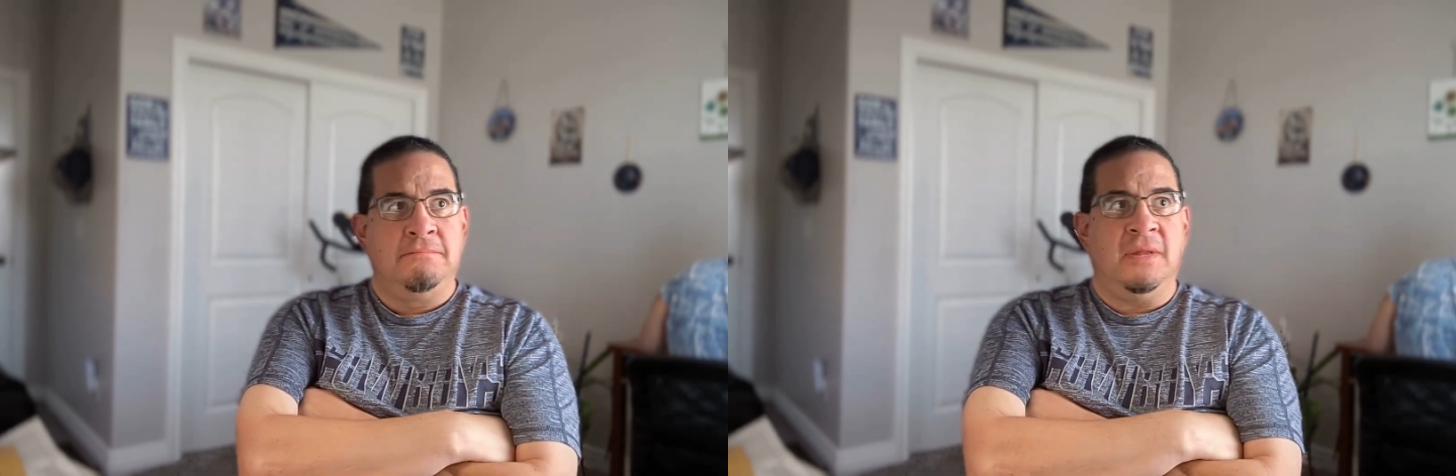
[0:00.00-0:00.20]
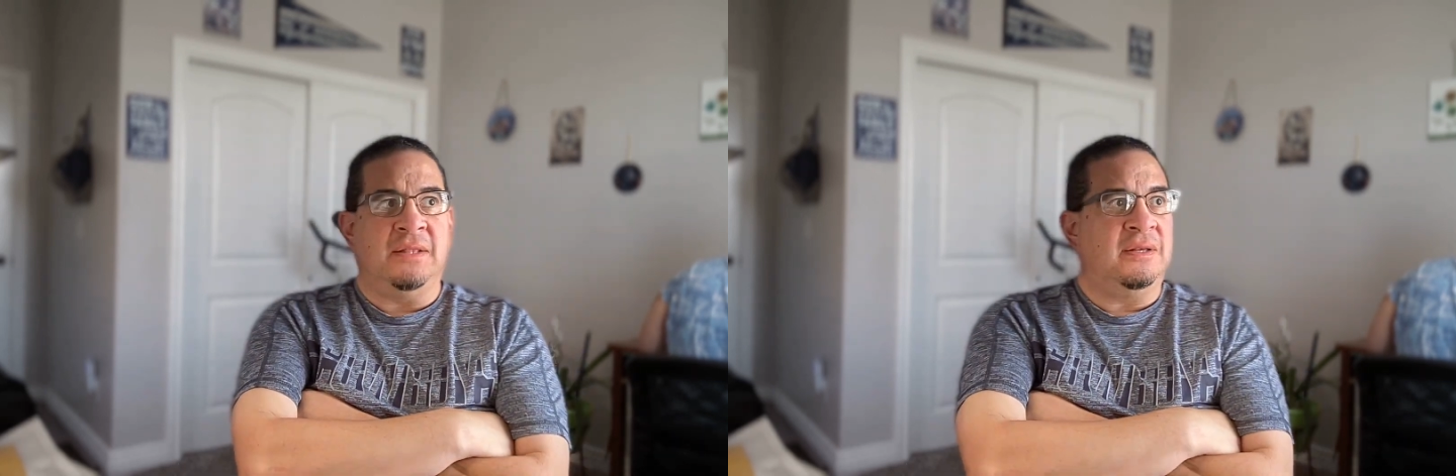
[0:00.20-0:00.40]

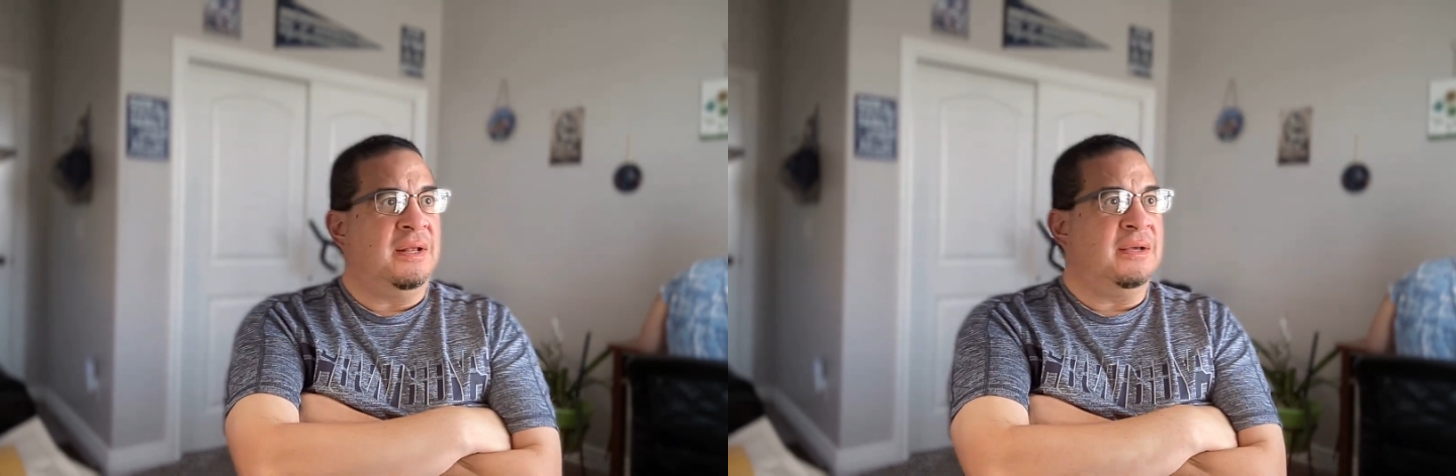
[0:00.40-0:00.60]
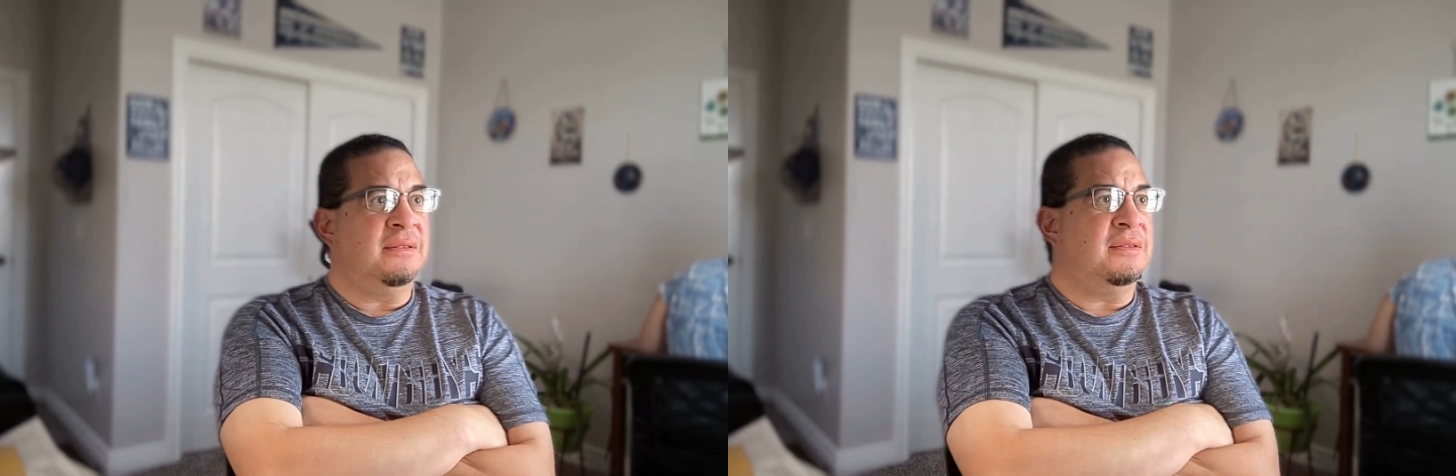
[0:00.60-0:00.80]
Not that
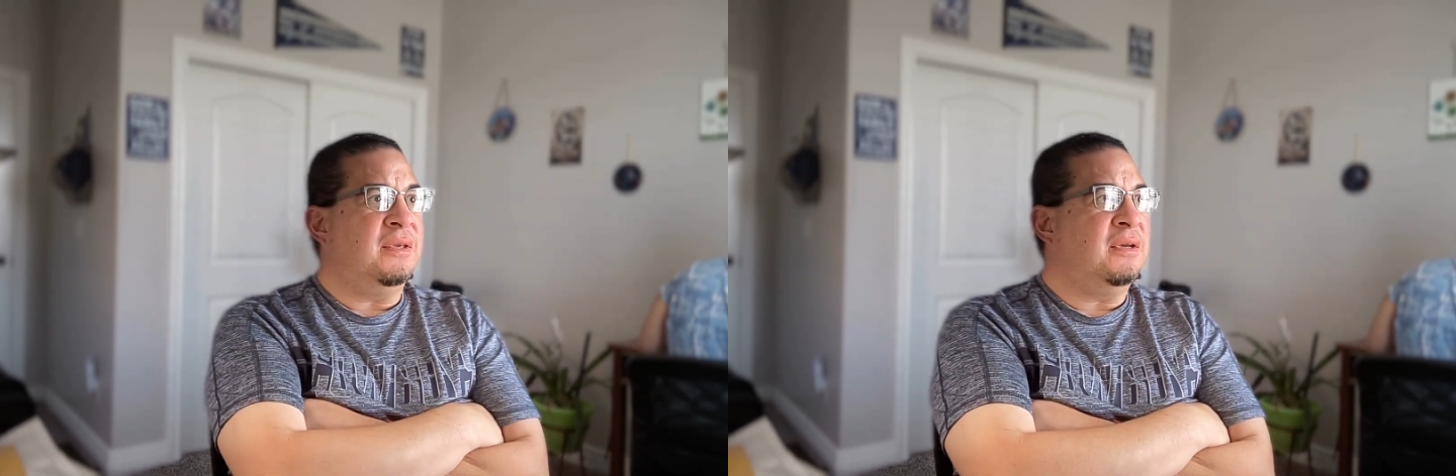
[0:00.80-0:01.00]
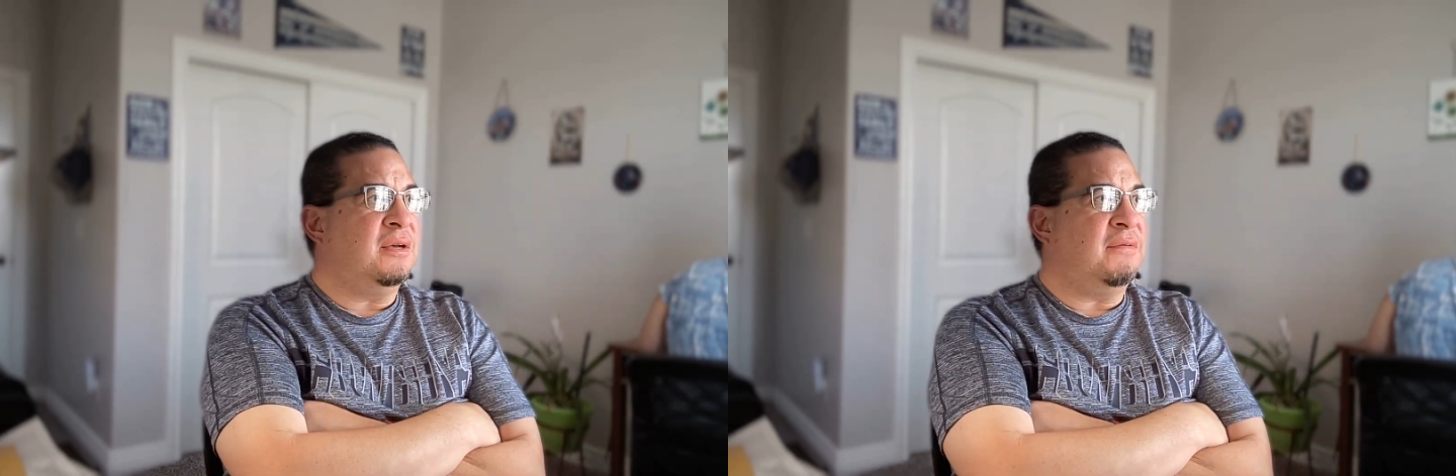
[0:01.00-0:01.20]
I can
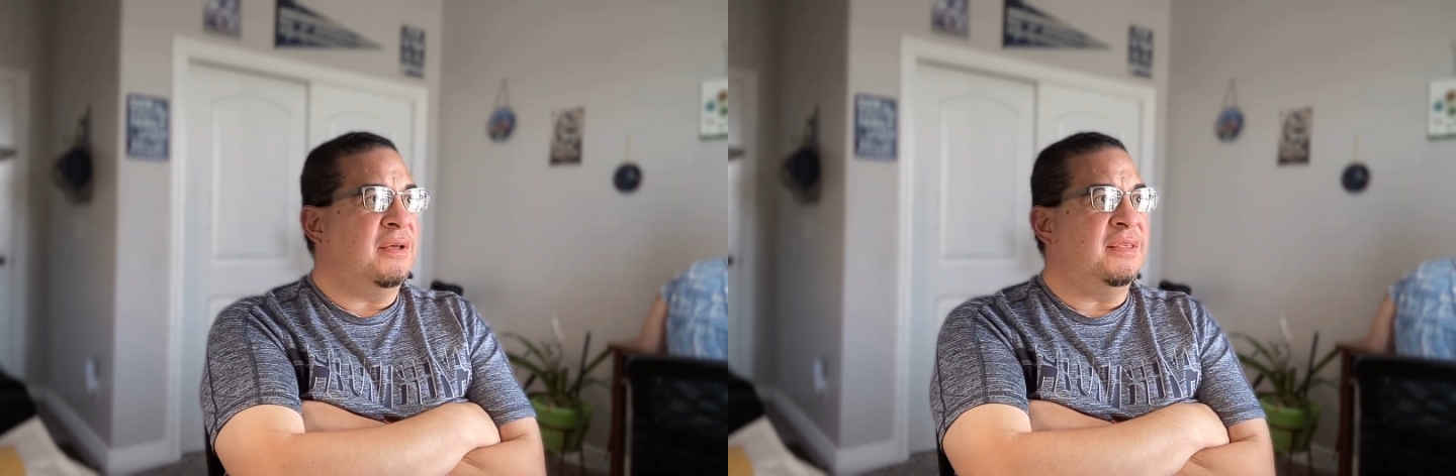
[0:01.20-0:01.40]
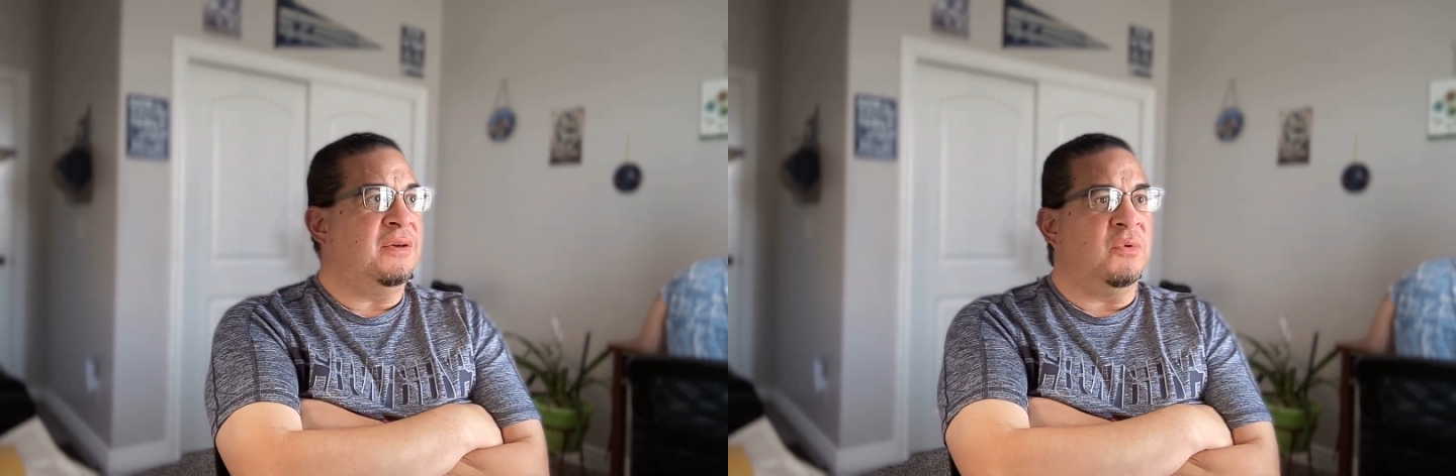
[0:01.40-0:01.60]
think of.
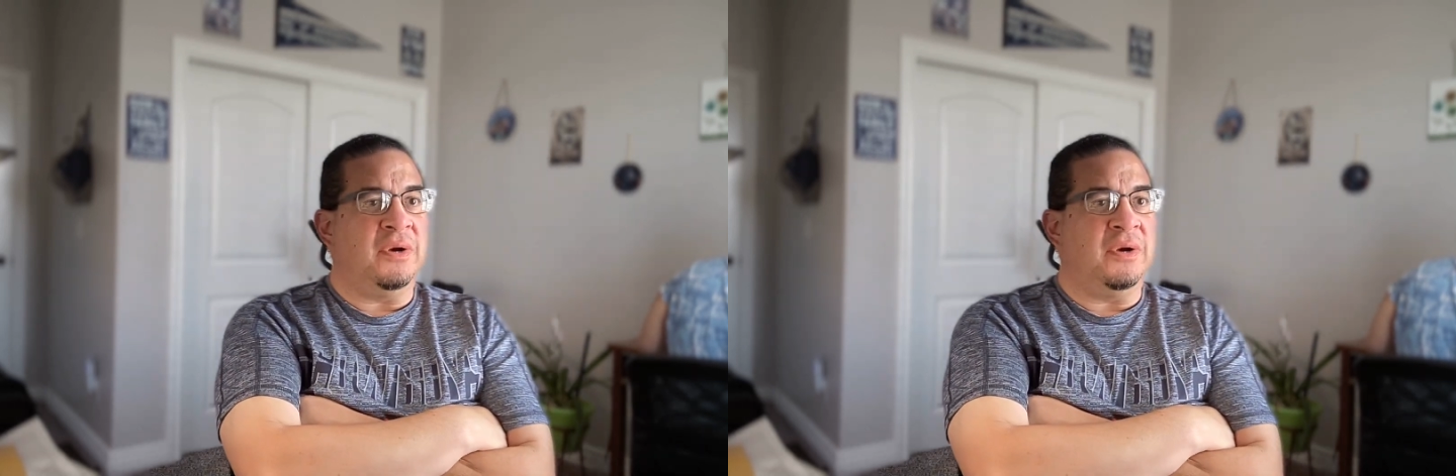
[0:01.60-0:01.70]
I think